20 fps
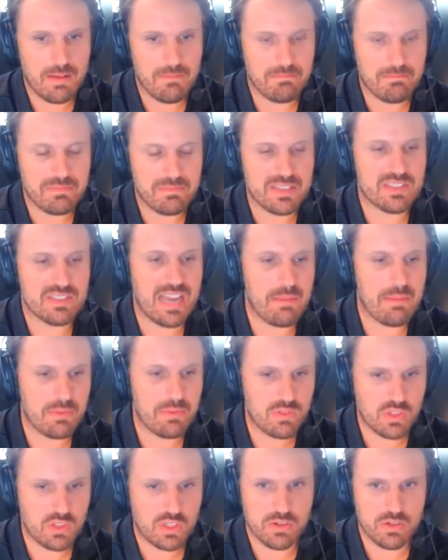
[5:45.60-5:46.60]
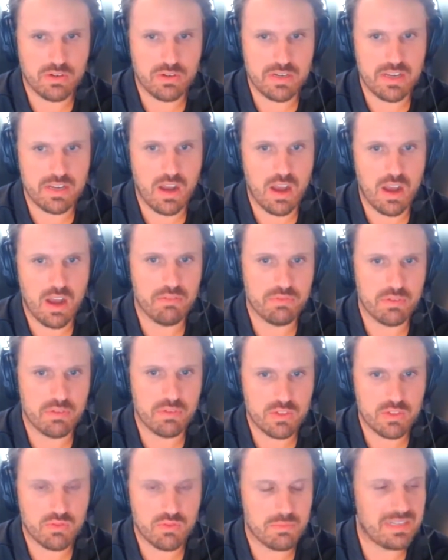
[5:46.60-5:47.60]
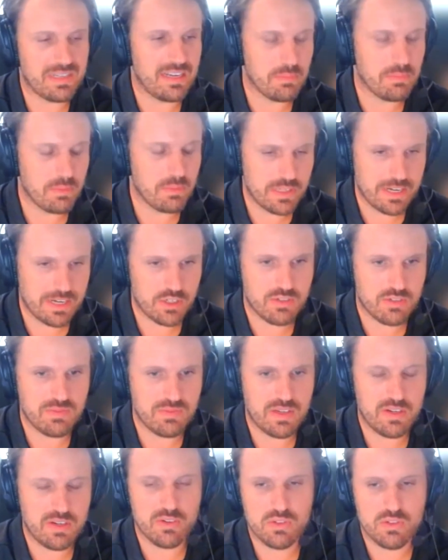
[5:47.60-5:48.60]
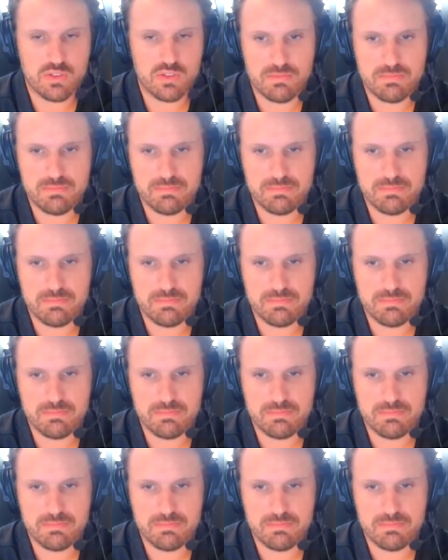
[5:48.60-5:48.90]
these type of security offerings from data protection vendors.